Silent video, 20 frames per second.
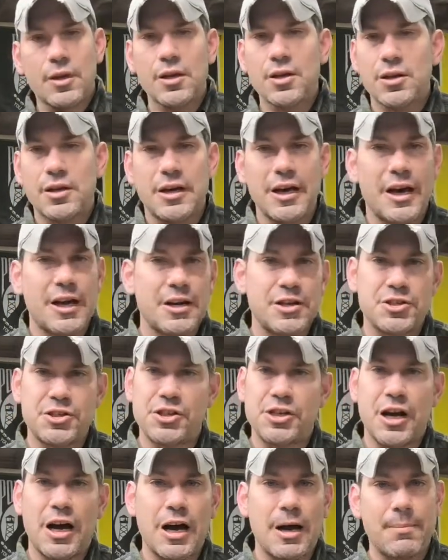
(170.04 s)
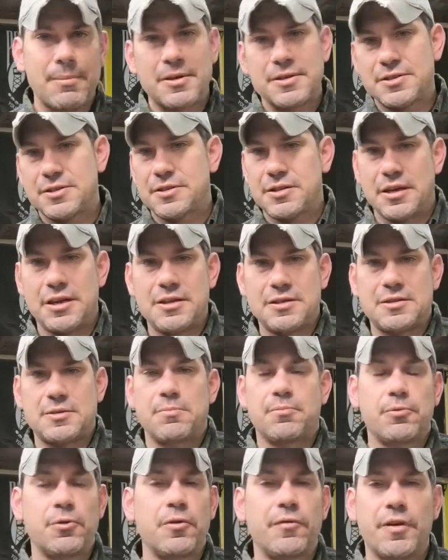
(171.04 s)
kind of shop. He's
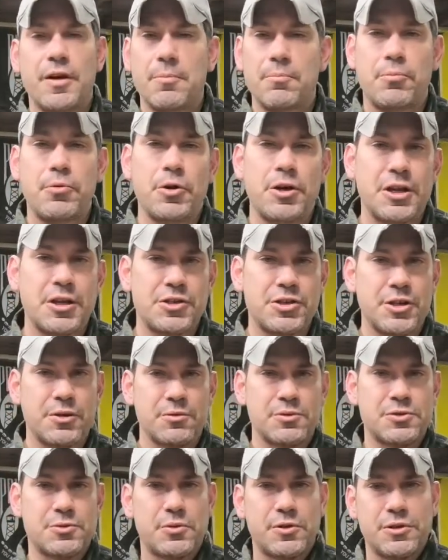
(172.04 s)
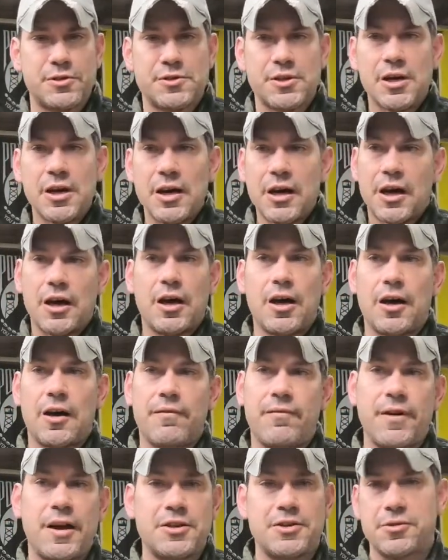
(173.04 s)
improving it and putting a general store. There's
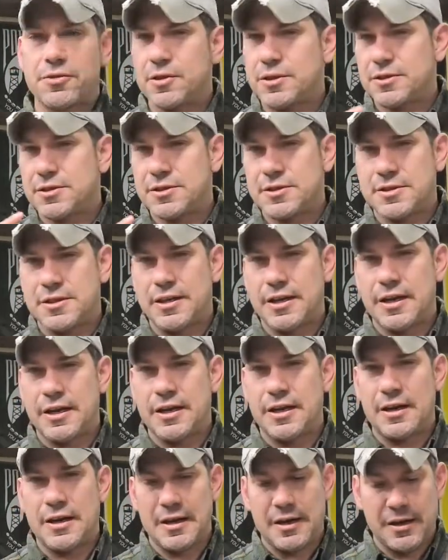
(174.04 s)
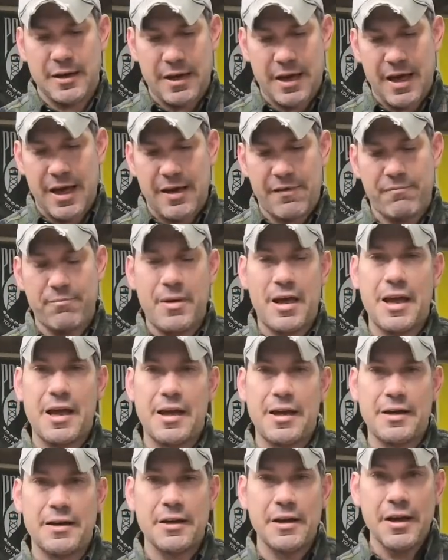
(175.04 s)
veterans that have
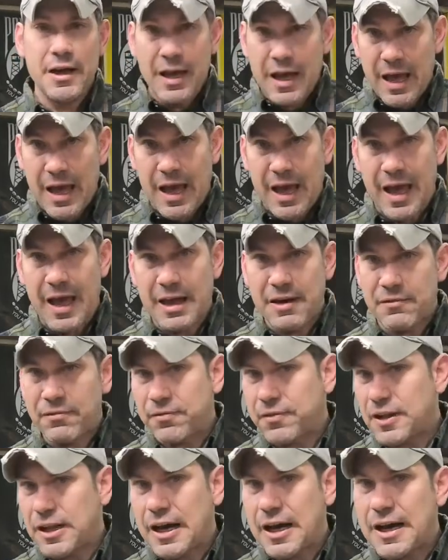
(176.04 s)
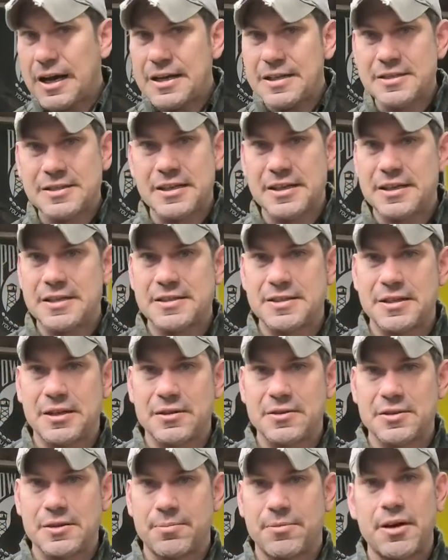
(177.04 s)
made hand flies that he
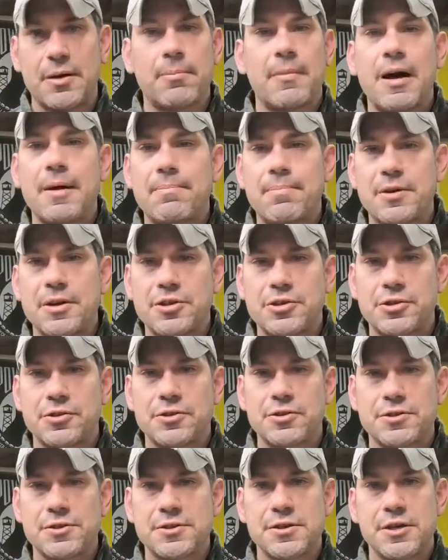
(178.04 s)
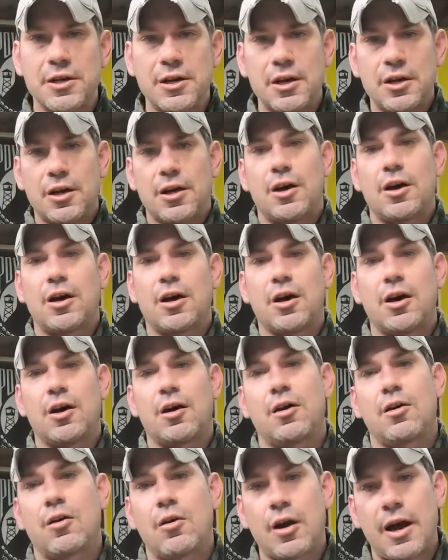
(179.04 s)
sells up there. My pictures
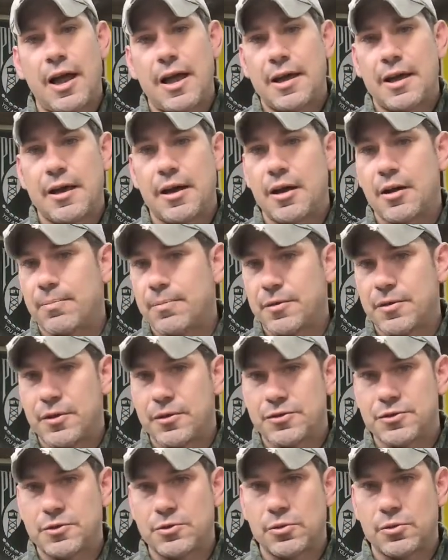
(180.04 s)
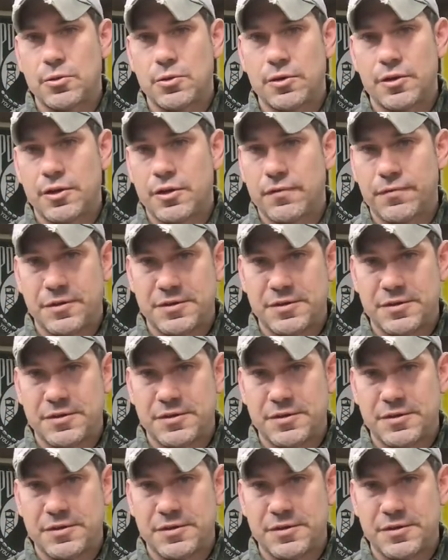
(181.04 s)
are hanging up in their store that are for